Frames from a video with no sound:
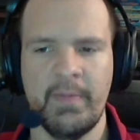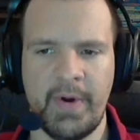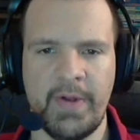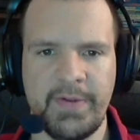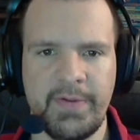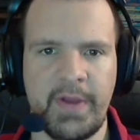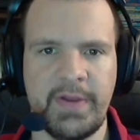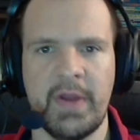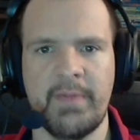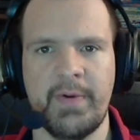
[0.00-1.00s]
puzzles
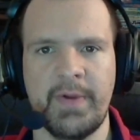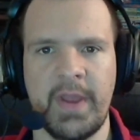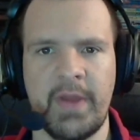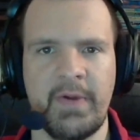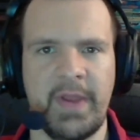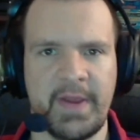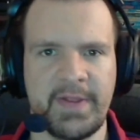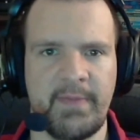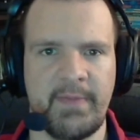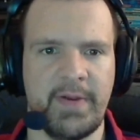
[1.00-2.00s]
that you got to put together in
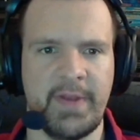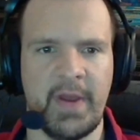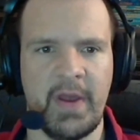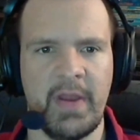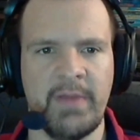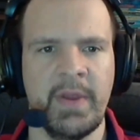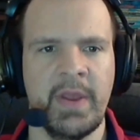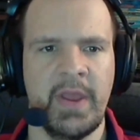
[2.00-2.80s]
X amount of time,